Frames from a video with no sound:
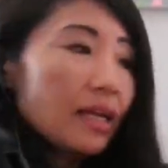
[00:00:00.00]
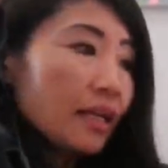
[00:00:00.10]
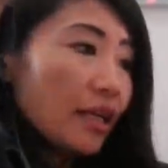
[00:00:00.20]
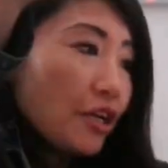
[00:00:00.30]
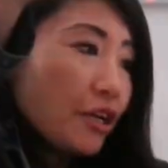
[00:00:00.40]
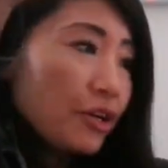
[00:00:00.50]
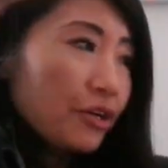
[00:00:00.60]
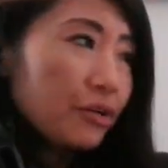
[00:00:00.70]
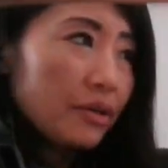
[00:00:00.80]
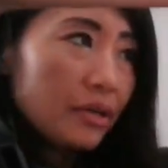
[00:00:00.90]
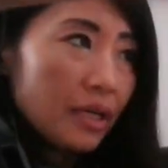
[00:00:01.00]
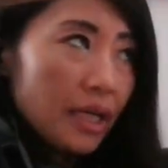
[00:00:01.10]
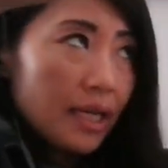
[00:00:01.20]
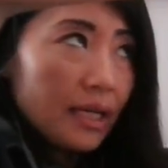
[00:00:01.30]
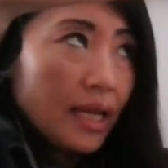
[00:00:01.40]
Here
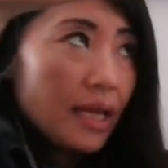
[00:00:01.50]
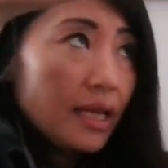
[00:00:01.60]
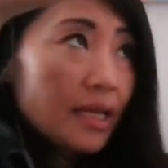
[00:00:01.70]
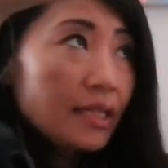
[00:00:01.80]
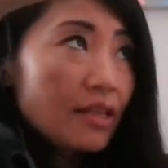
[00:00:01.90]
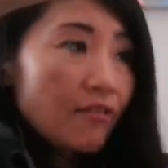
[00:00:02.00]
it is,